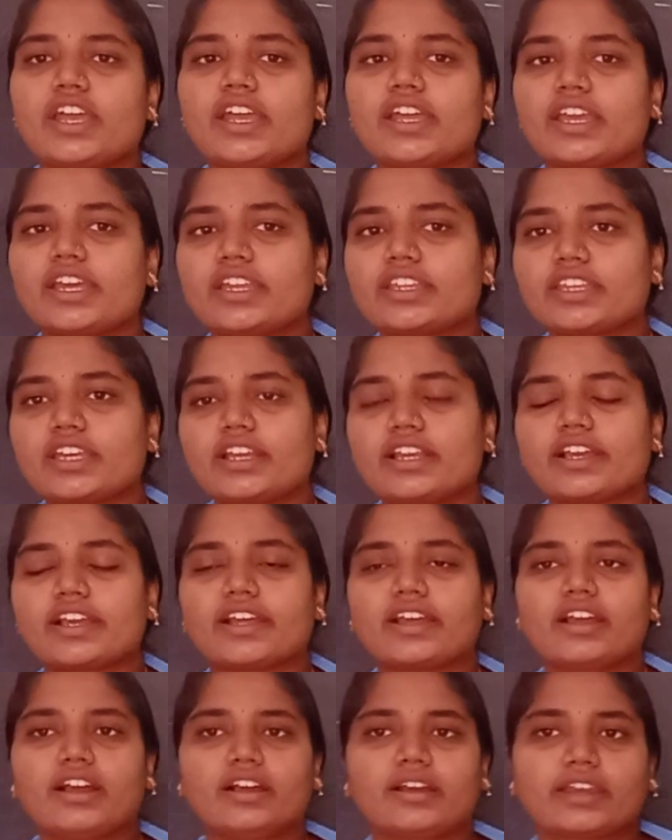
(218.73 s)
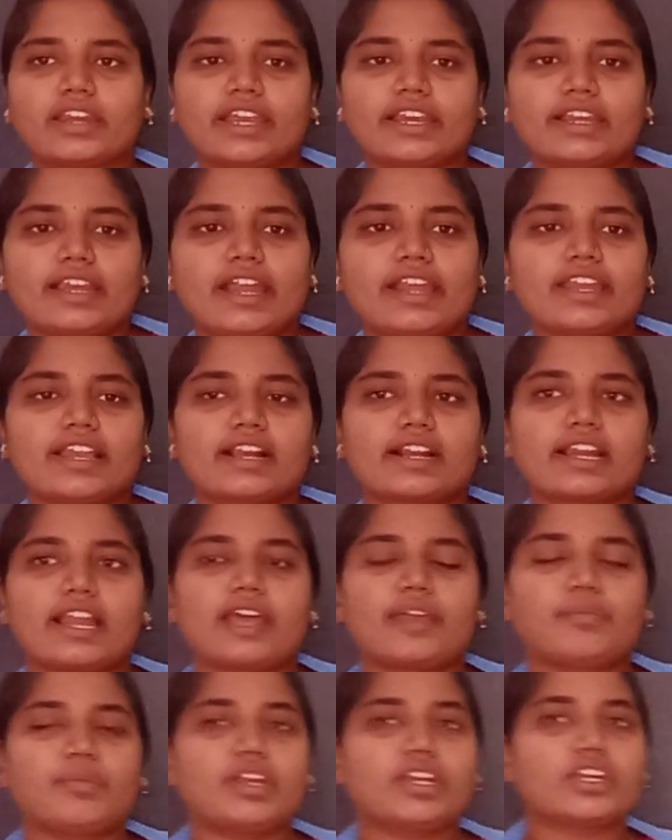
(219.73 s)
in the Greenland
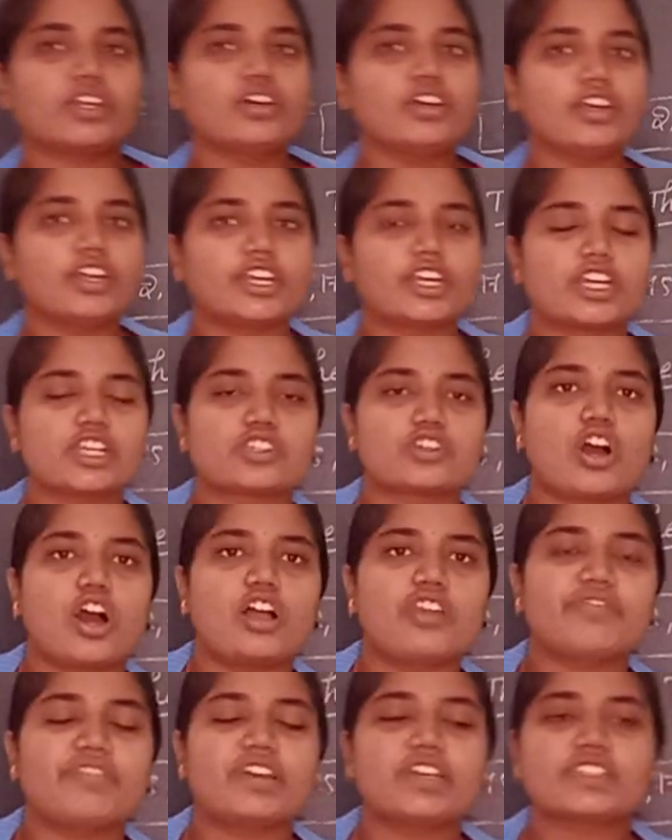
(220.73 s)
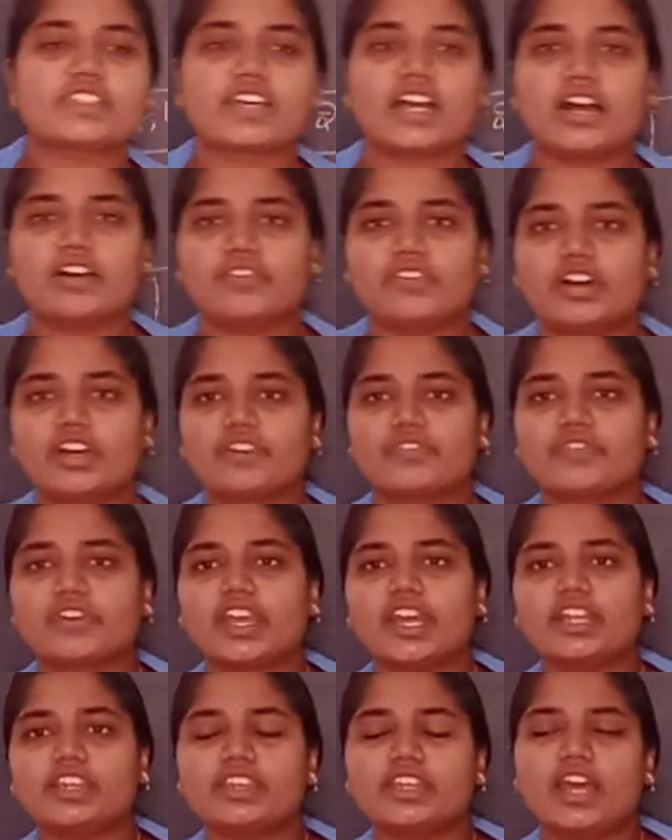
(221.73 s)
climate, it is always covered
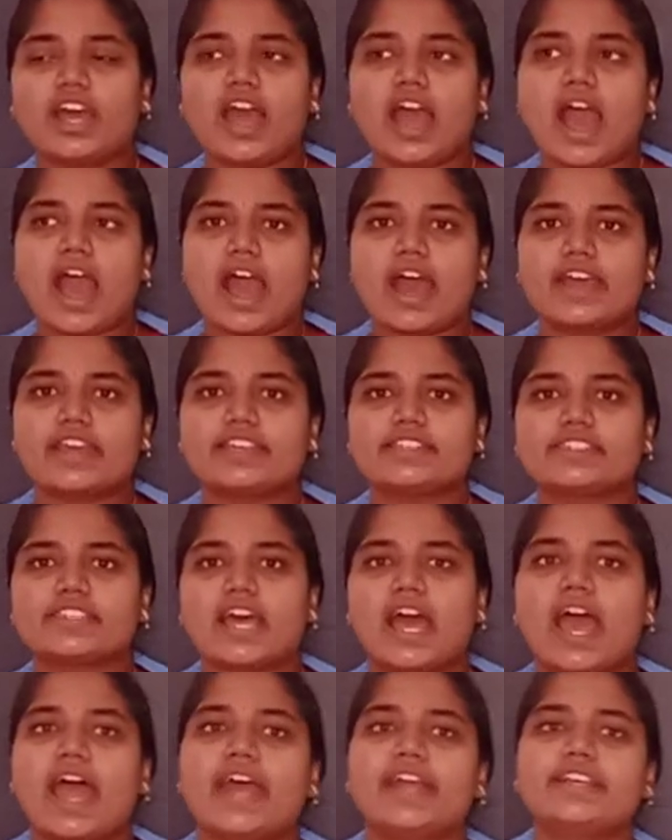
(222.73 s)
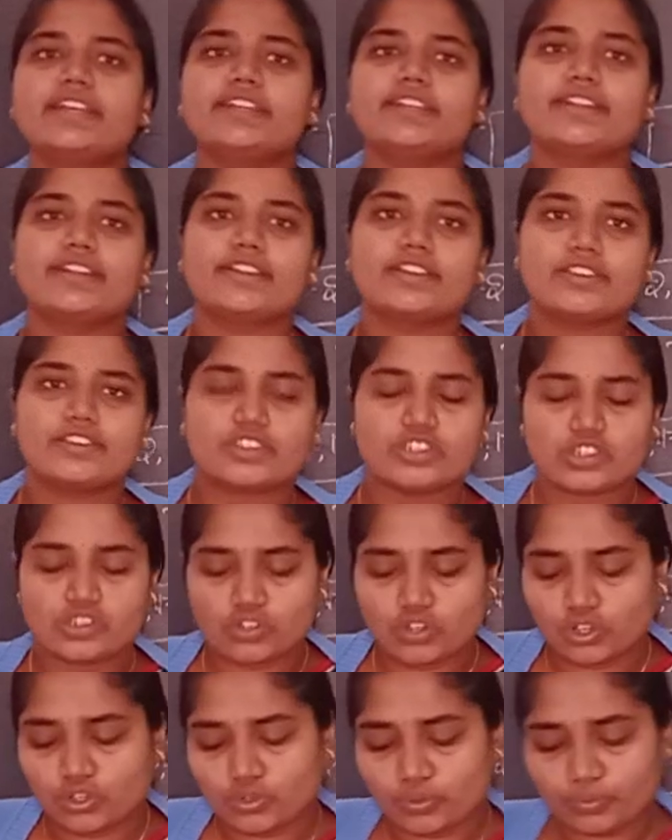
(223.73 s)
with ice and
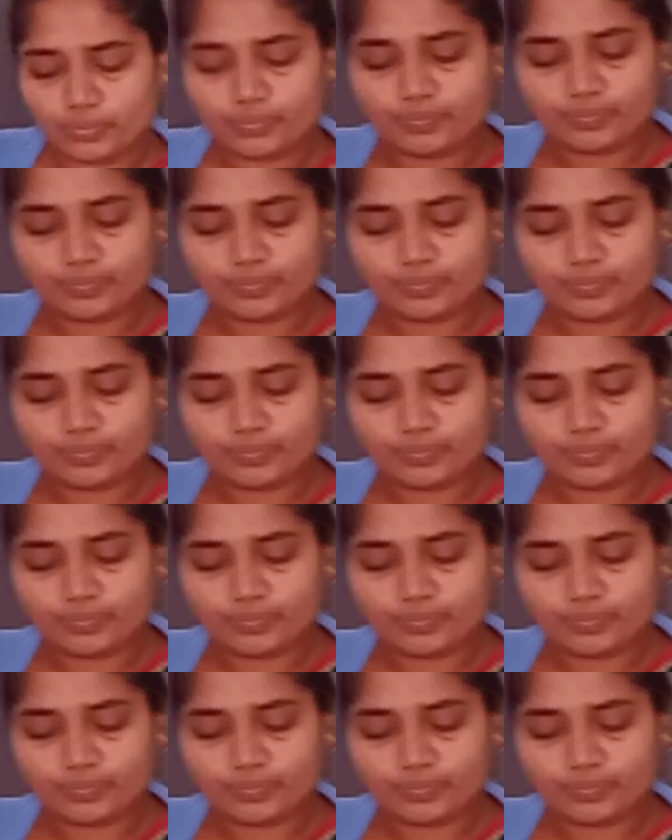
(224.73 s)
snow.